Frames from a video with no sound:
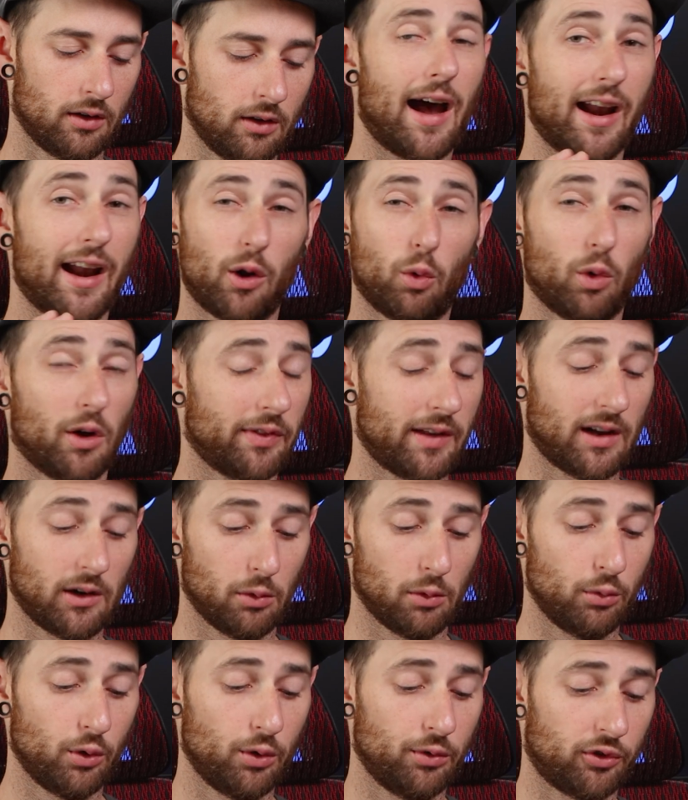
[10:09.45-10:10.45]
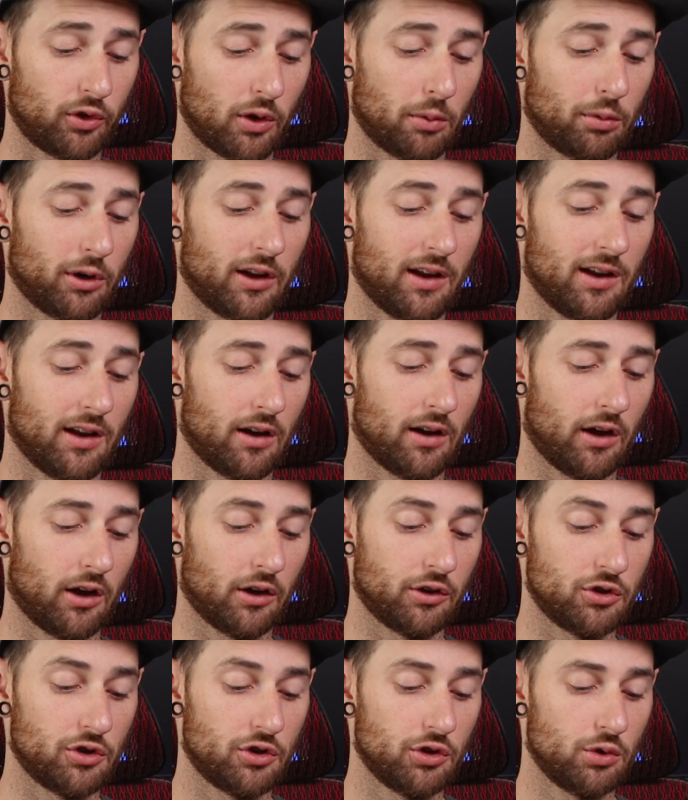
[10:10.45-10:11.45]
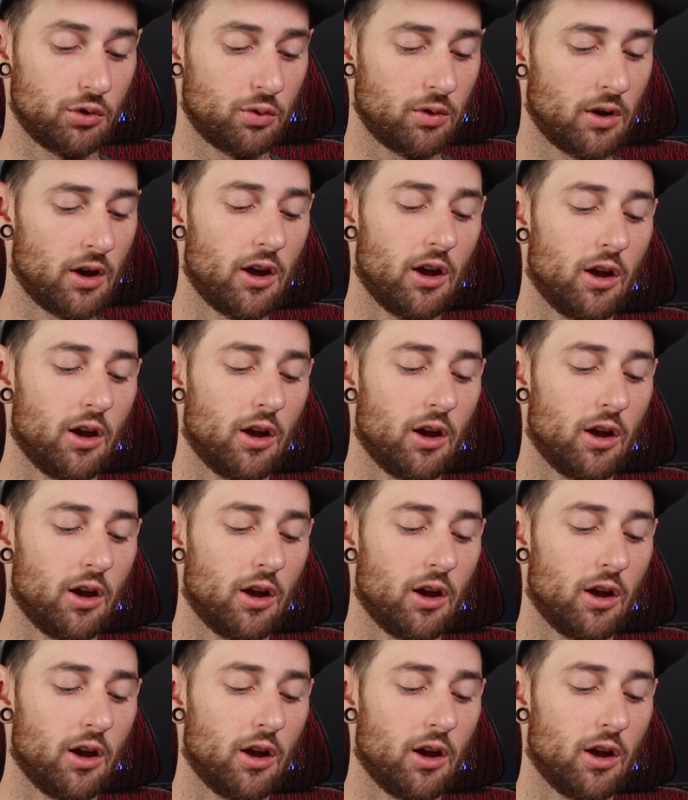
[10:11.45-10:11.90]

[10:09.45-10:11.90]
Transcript: I don't want that removed, so I'm gonna hit undo.